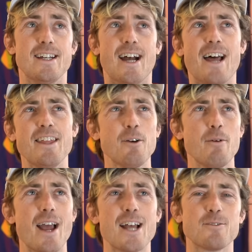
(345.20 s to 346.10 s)
I think we
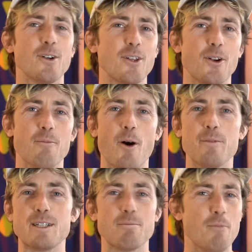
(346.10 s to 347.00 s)
asked for a little
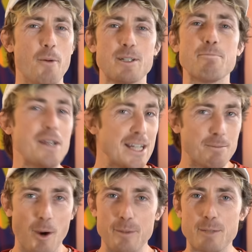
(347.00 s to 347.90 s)
moments peace,
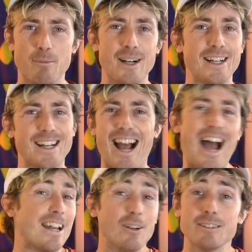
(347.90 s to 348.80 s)
moments break. I
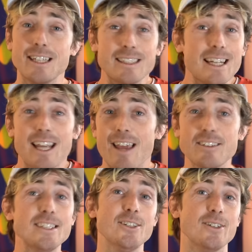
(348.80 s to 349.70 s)
don't think they gave
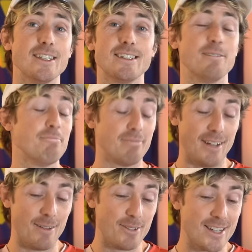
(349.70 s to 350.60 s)
it to us.
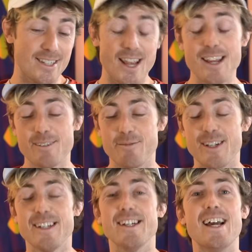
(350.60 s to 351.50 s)
I'm just saying.
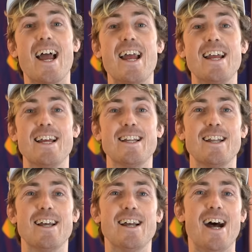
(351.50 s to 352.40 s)
And,
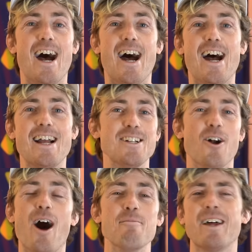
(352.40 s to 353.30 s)
you know,
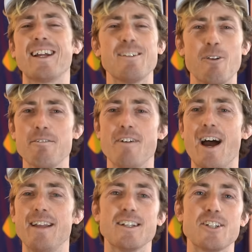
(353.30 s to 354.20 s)
I'm like, we're
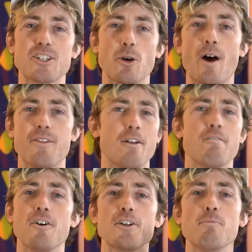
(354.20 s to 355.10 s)
fine. Let's just go out there.
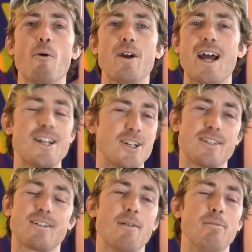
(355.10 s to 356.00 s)
First point, I
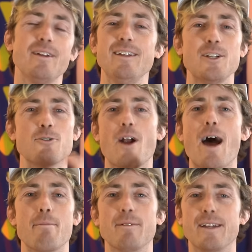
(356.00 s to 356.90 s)
just completely
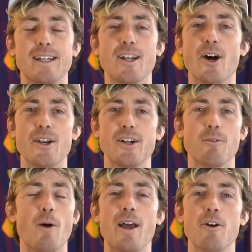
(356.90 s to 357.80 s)
dropped like an under,
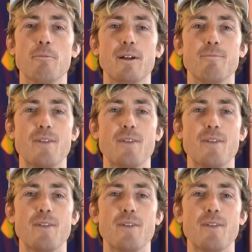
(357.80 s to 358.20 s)
wide open.